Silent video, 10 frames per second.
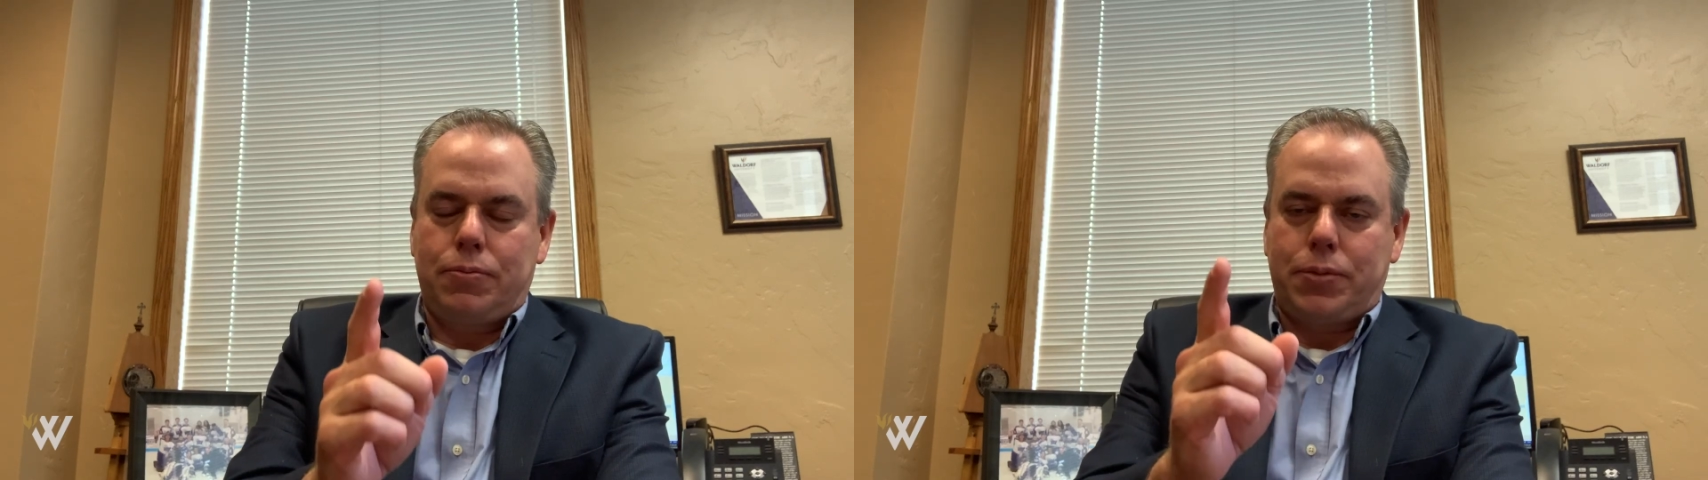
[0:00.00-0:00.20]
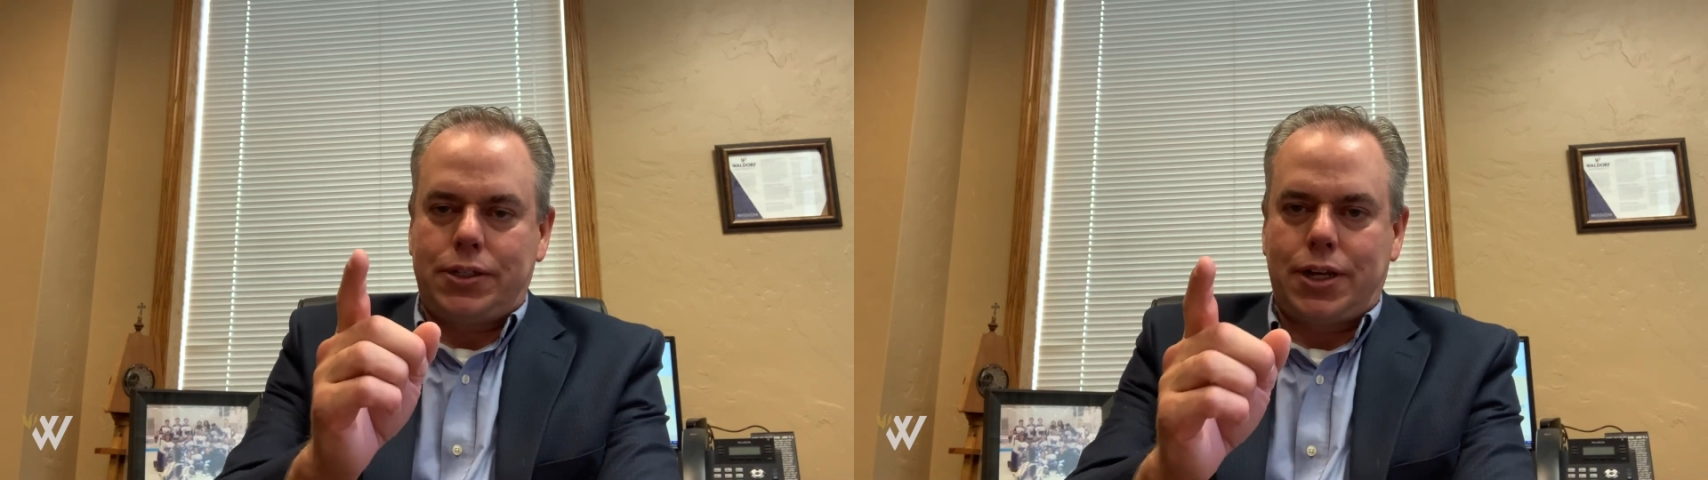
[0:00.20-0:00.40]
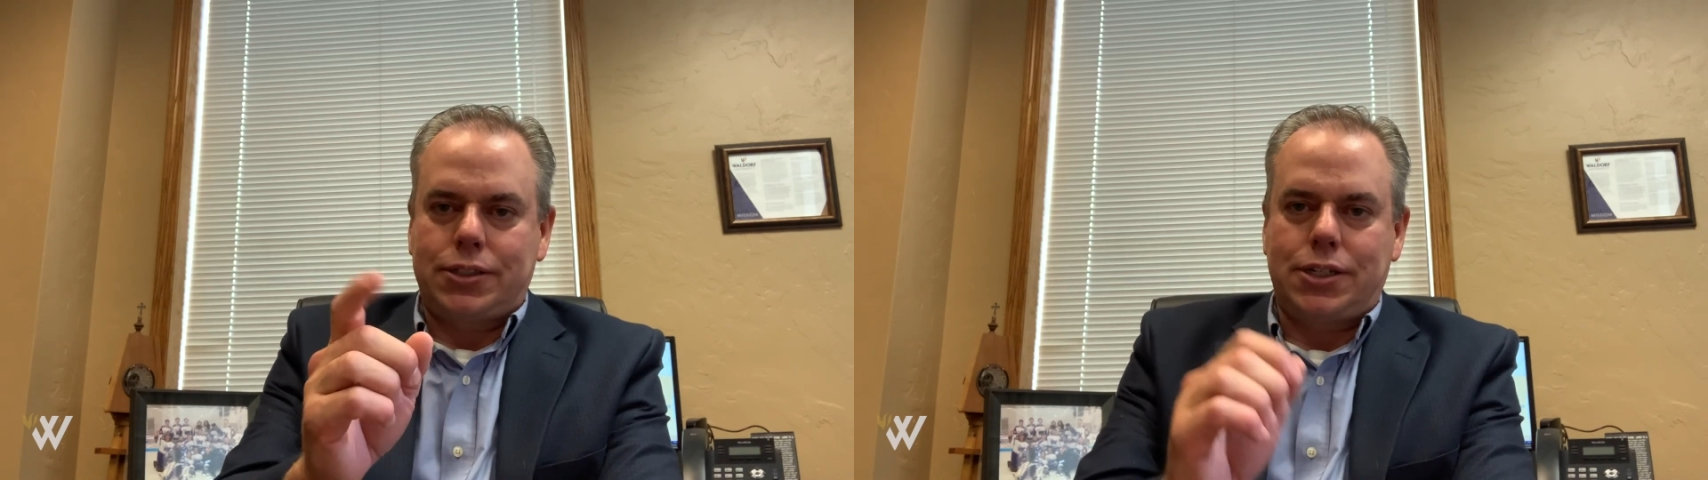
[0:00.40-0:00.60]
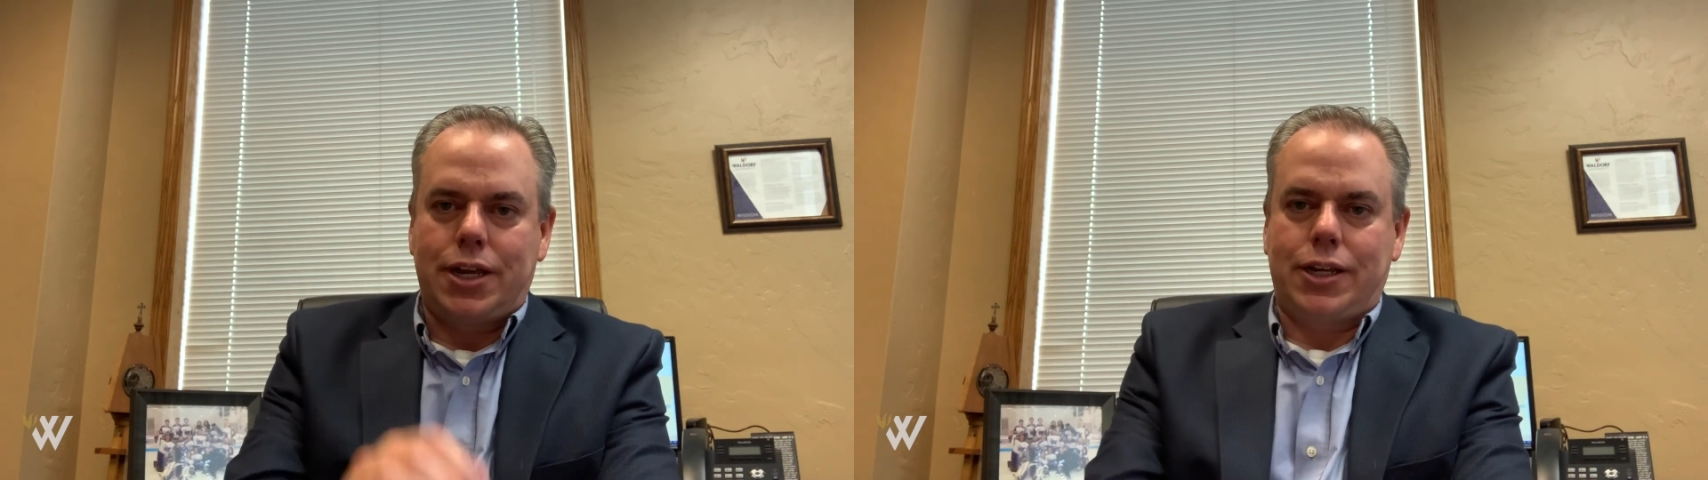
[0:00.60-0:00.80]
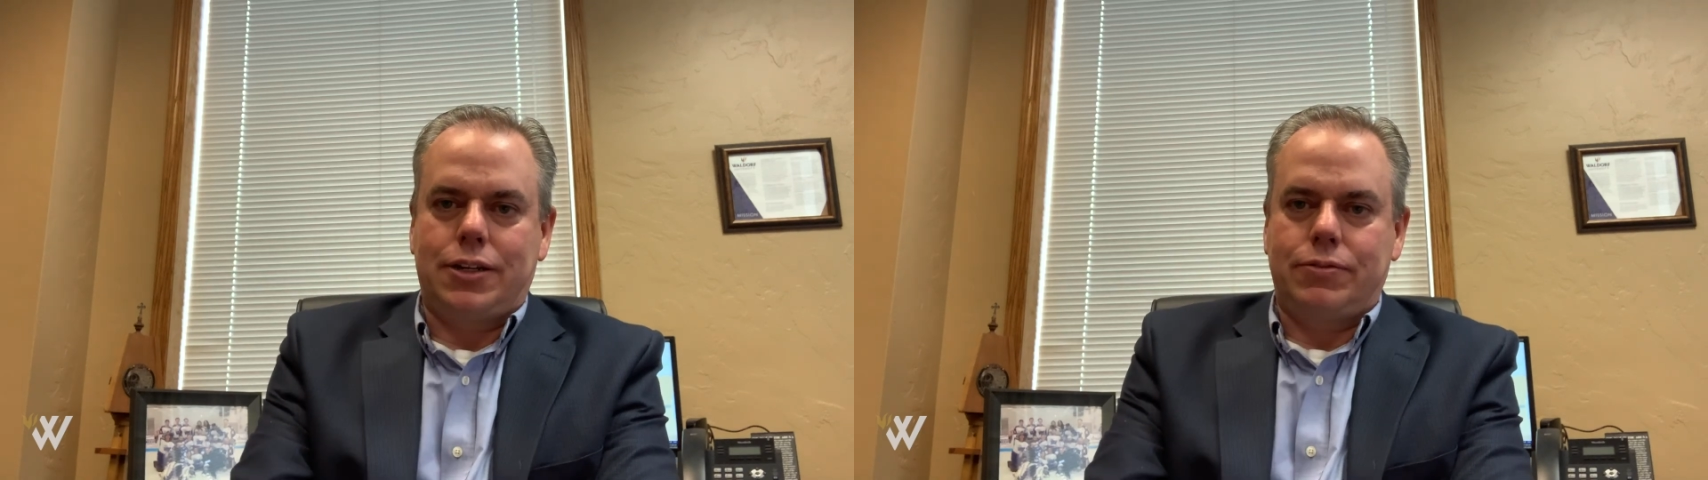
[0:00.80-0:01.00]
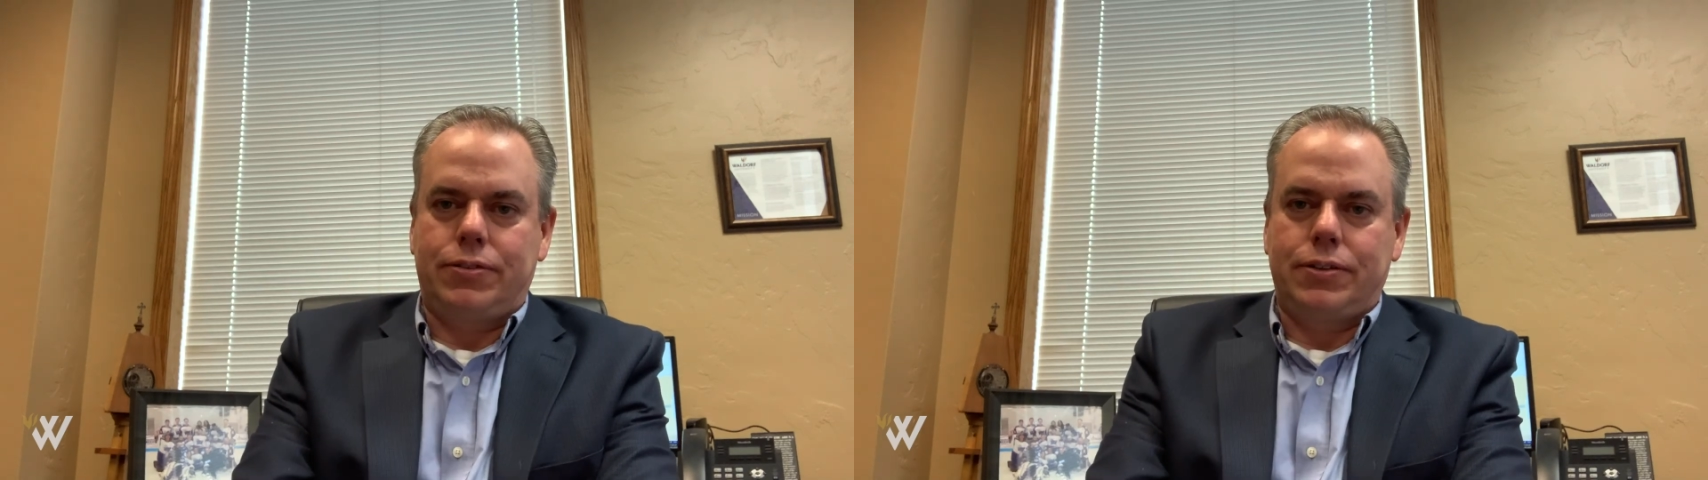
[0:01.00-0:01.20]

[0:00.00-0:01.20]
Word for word: but test negative.